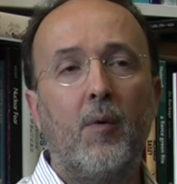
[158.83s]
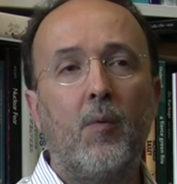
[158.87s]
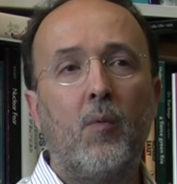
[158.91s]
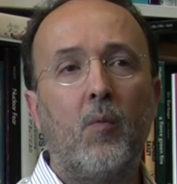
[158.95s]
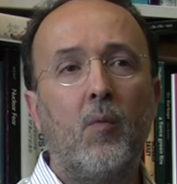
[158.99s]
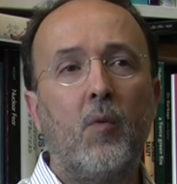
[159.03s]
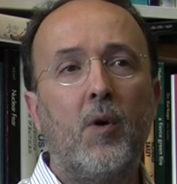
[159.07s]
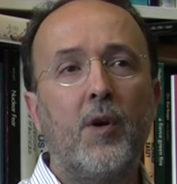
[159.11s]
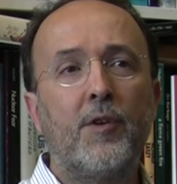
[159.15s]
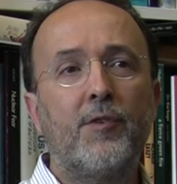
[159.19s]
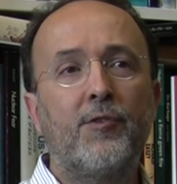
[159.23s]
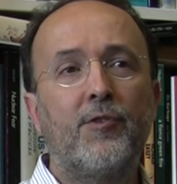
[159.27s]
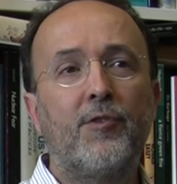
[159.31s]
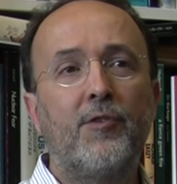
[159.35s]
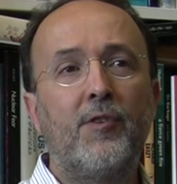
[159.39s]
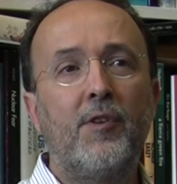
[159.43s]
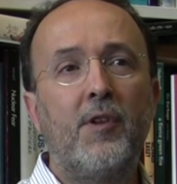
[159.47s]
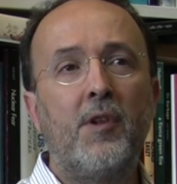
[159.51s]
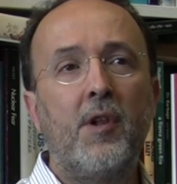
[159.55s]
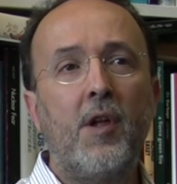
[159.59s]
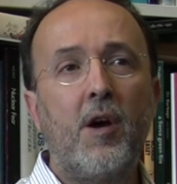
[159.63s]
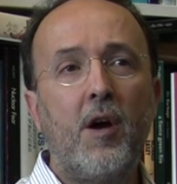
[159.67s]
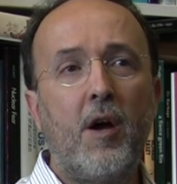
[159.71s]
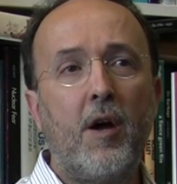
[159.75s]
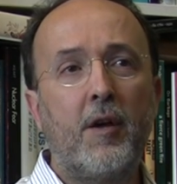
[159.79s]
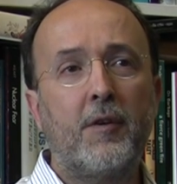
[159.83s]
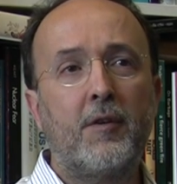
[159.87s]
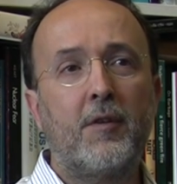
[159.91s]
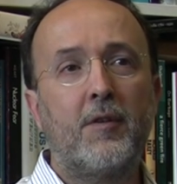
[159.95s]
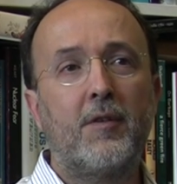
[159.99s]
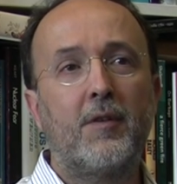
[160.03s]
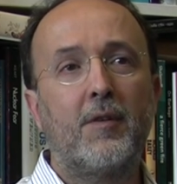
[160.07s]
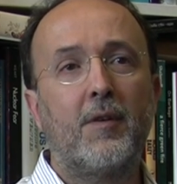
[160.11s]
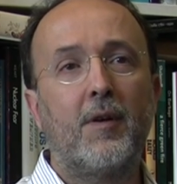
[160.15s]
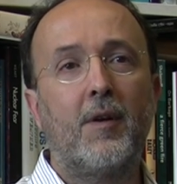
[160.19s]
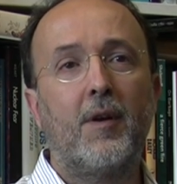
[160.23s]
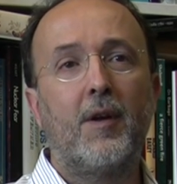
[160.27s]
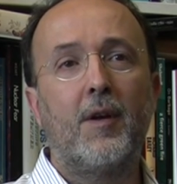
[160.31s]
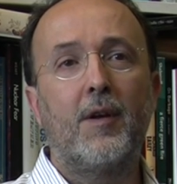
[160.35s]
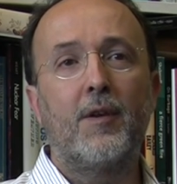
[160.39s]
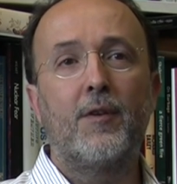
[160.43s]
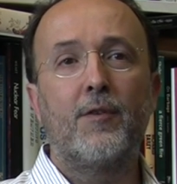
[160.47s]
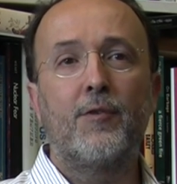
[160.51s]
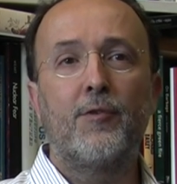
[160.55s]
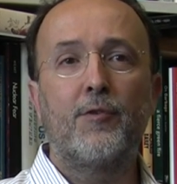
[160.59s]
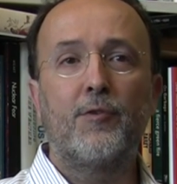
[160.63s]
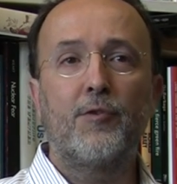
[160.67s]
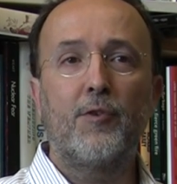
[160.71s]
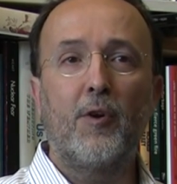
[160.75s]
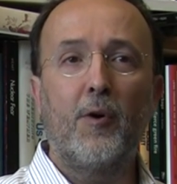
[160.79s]
was not
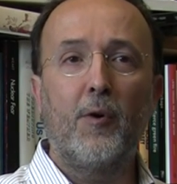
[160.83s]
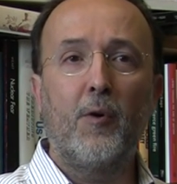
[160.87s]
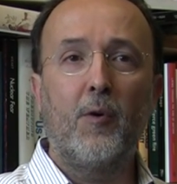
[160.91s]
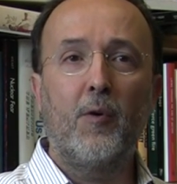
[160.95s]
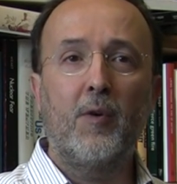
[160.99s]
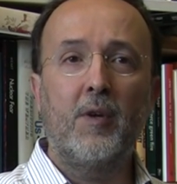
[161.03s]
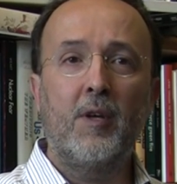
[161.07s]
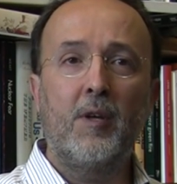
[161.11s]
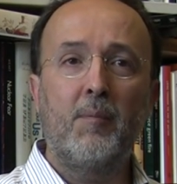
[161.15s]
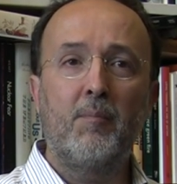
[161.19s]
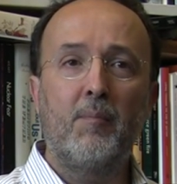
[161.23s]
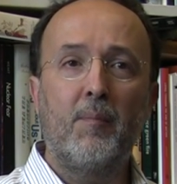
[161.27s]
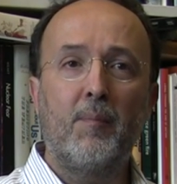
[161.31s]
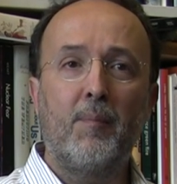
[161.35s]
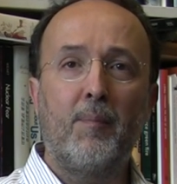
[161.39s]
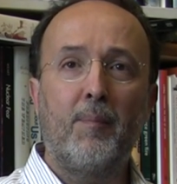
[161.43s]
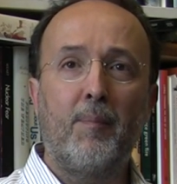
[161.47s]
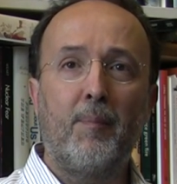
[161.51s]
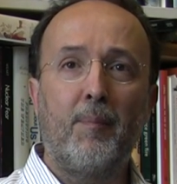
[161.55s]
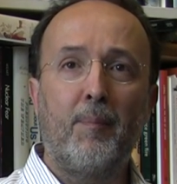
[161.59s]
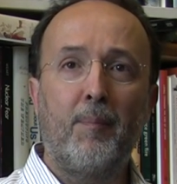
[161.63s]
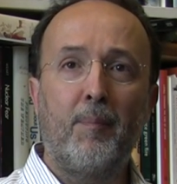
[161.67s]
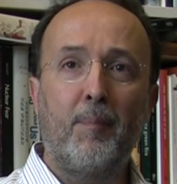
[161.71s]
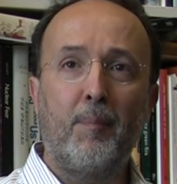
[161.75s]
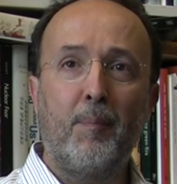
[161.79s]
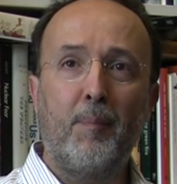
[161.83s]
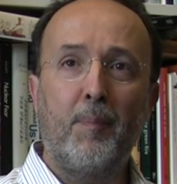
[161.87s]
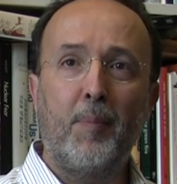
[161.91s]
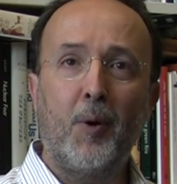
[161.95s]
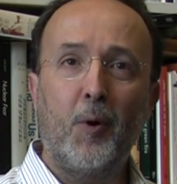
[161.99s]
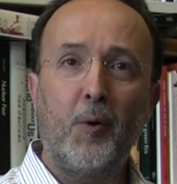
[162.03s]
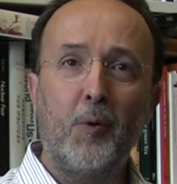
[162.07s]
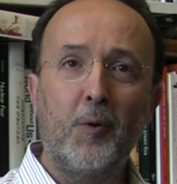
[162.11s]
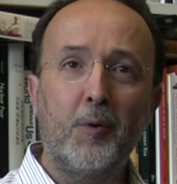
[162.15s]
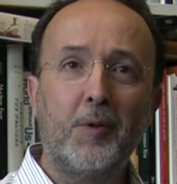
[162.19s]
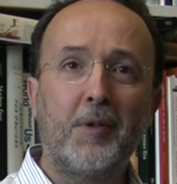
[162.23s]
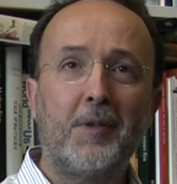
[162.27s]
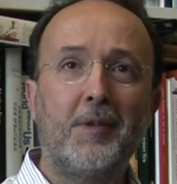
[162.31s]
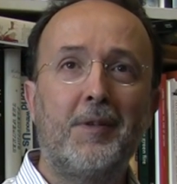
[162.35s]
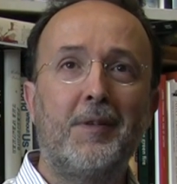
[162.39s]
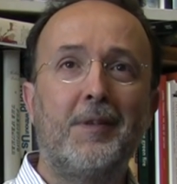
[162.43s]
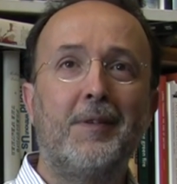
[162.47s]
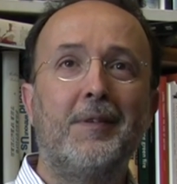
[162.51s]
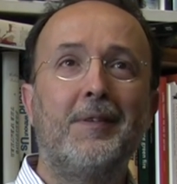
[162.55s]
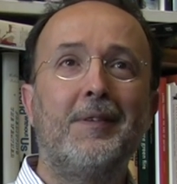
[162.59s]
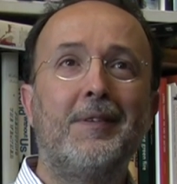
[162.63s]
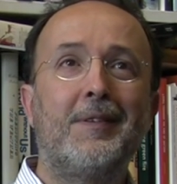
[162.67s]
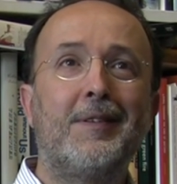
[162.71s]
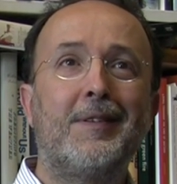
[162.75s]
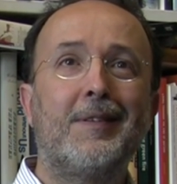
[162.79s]
so
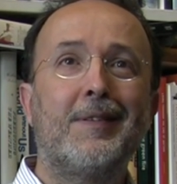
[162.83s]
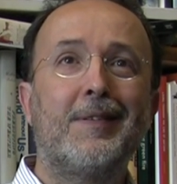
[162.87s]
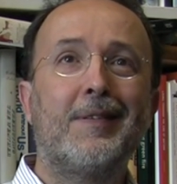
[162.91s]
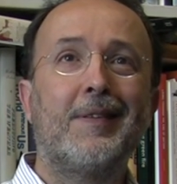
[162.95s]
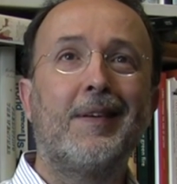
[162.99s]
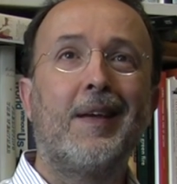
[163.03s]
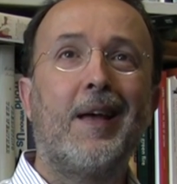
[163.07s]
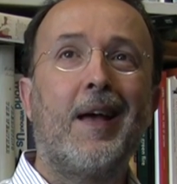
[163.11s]
important.